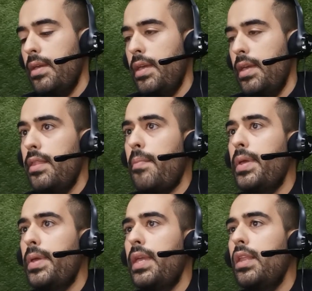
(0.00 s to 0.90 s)
In the
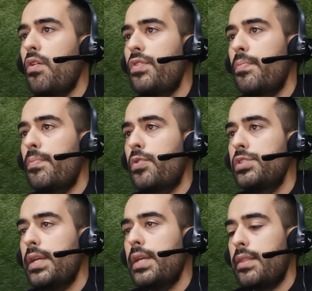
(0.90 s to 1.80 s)
beginning of the
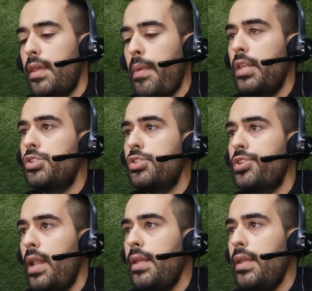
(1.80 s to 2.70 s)
project, the main
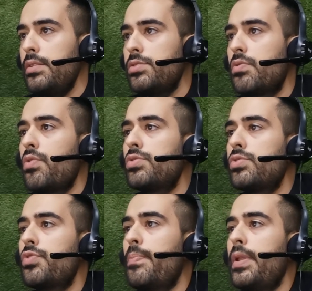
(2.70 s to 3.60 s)
challenge was
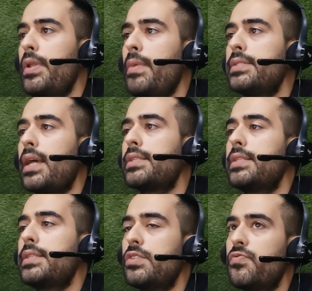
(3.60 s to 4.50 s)
to implement
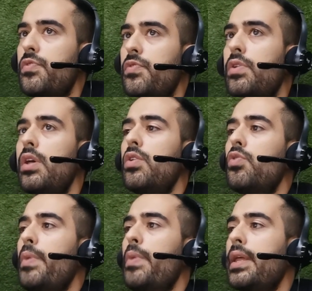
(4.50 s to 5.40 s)
successful
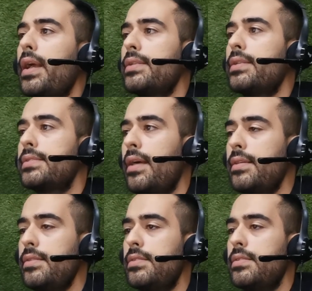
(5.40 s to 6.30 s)
numerical
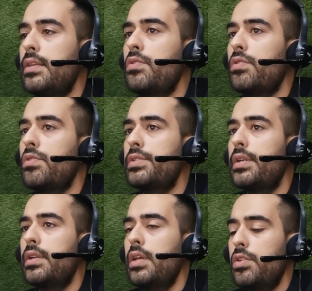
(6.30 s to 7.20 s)
studies in
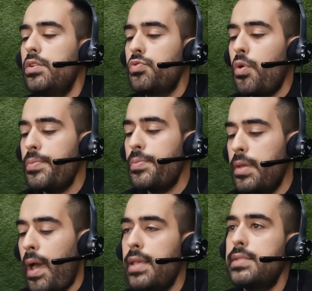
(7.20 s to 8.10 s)
order to
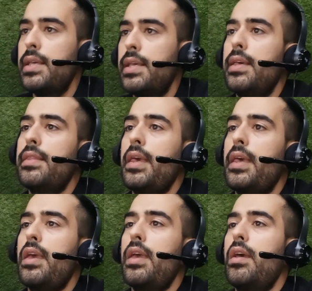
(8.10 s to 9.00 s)
optimize
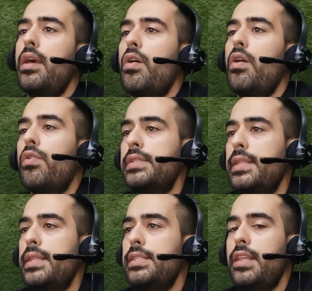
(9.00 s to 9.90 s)
the
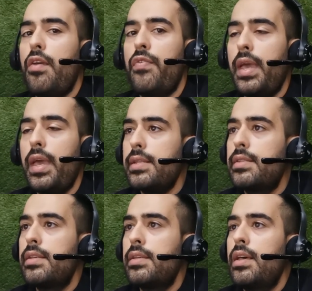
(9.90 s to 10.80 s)
oxidicity
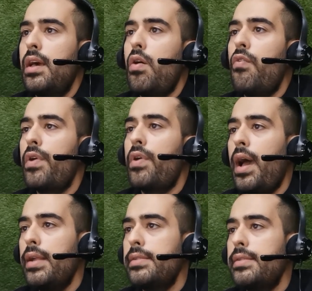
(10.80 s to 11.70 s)
effect of
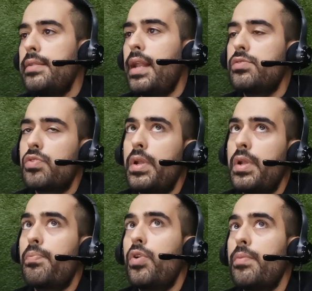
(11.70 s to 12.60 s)
hard and elastomer
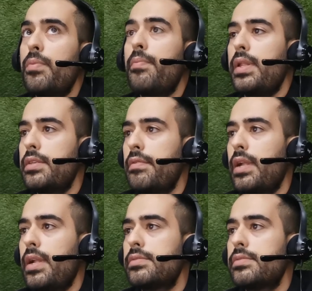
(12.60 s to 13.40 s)
polymer materials,